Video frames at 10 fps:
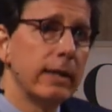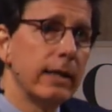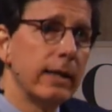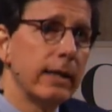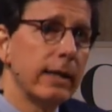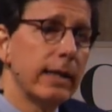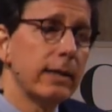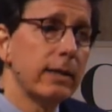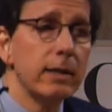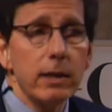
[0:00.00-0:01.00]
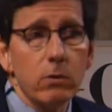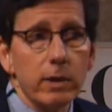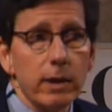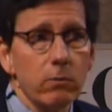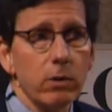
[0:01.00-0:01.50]
uh, and then another
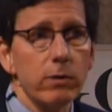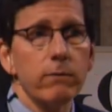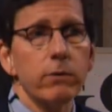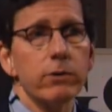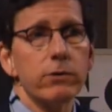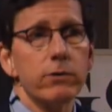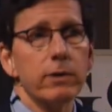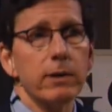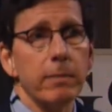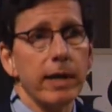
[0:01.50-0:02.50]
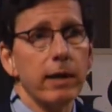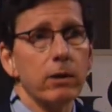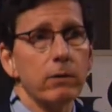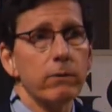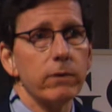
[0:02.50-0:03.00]
one that wrote the first
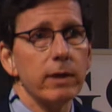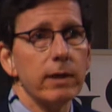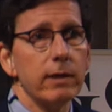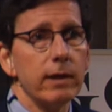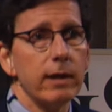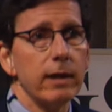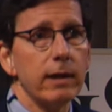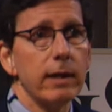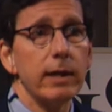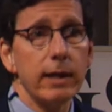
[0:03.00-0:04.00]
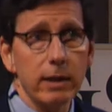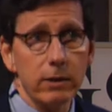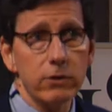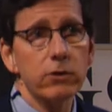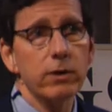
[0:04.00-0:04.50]
biography in
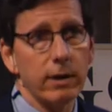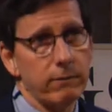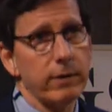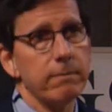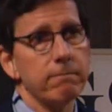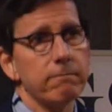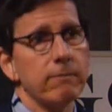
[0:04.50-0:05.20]
English of him